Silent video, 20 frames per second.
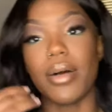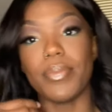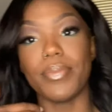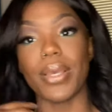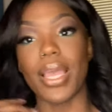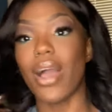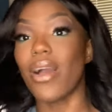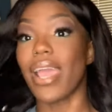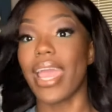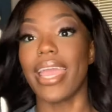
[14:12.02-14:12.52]

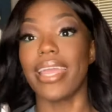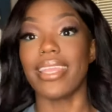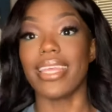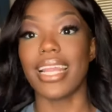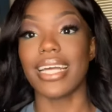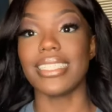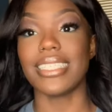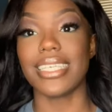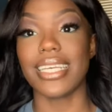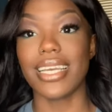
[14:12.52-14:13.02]
Okay, and
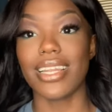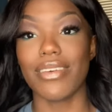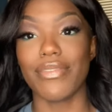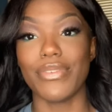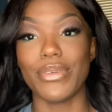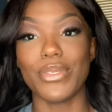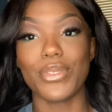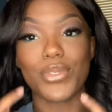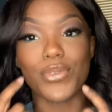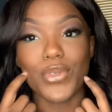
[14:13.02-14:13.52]
then I did get a
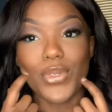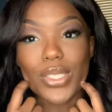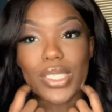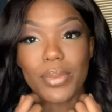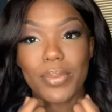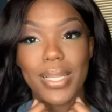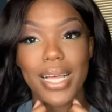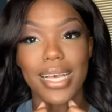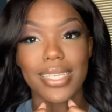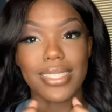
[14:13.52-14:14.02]
few school
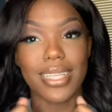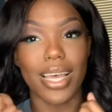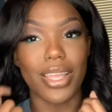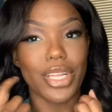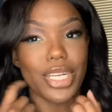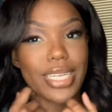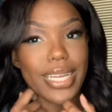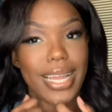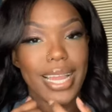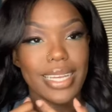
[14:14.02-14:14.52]
supplies the
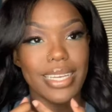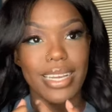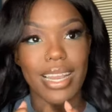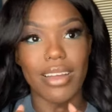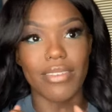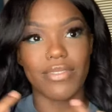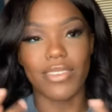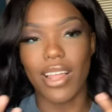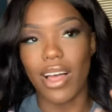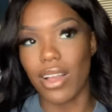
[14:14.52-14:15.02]
other day. I did
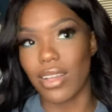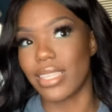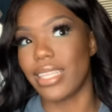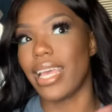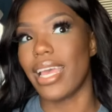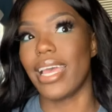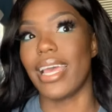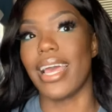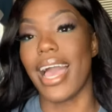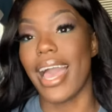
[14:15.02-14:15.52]
not vlog
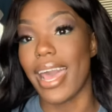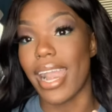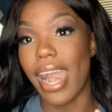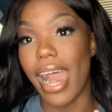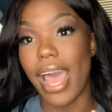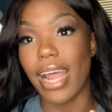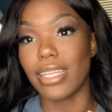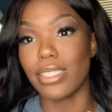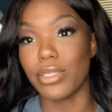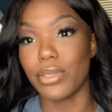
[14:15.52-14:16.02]
that. I had an
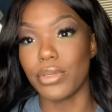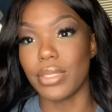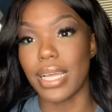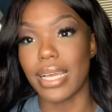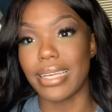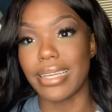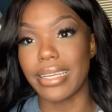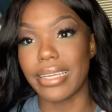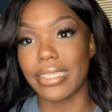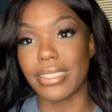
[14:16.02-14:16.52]
attitude
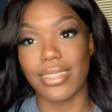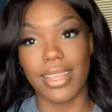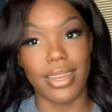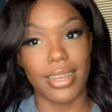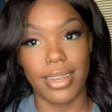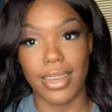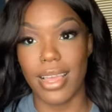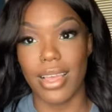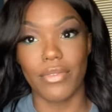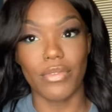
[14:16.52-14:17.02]
that day, so I
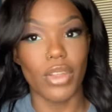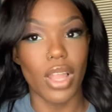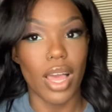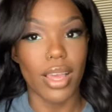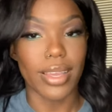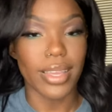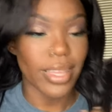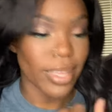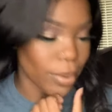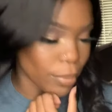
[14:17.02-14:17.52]
did not
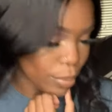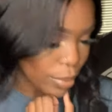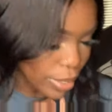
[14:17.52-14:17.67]
vlog it,